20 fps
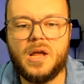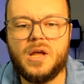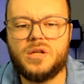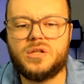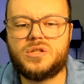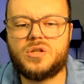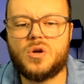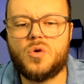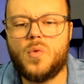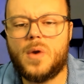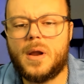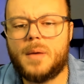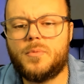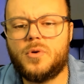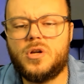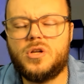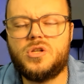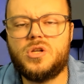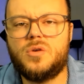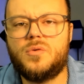So what I'm
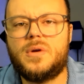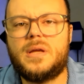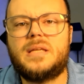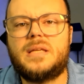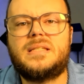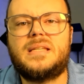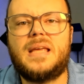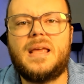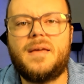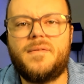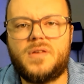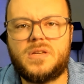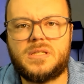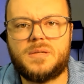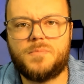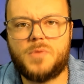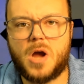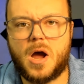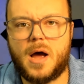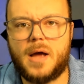going to do is give it
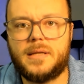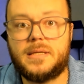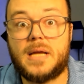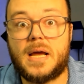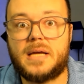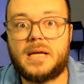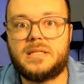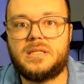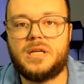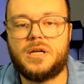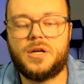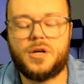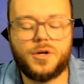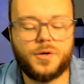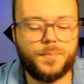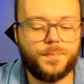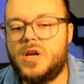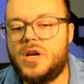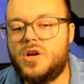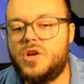some context here.
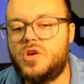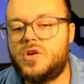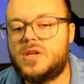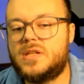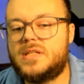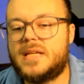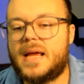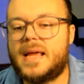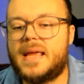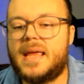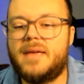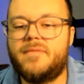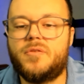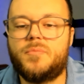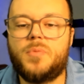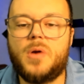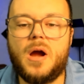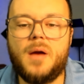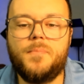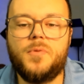So here you can see I gave it
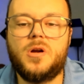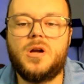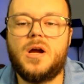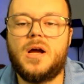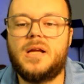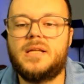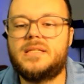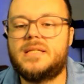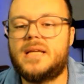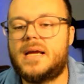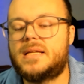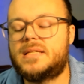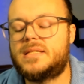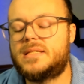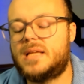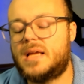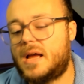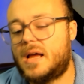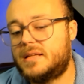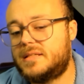proper
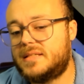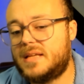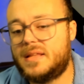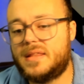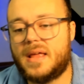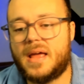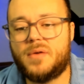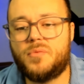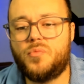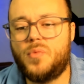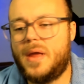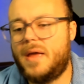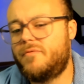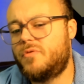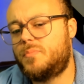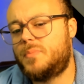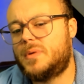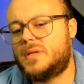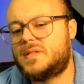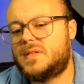context. I said that we have
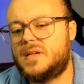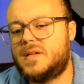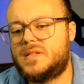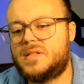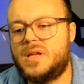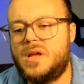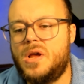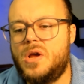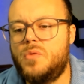a business.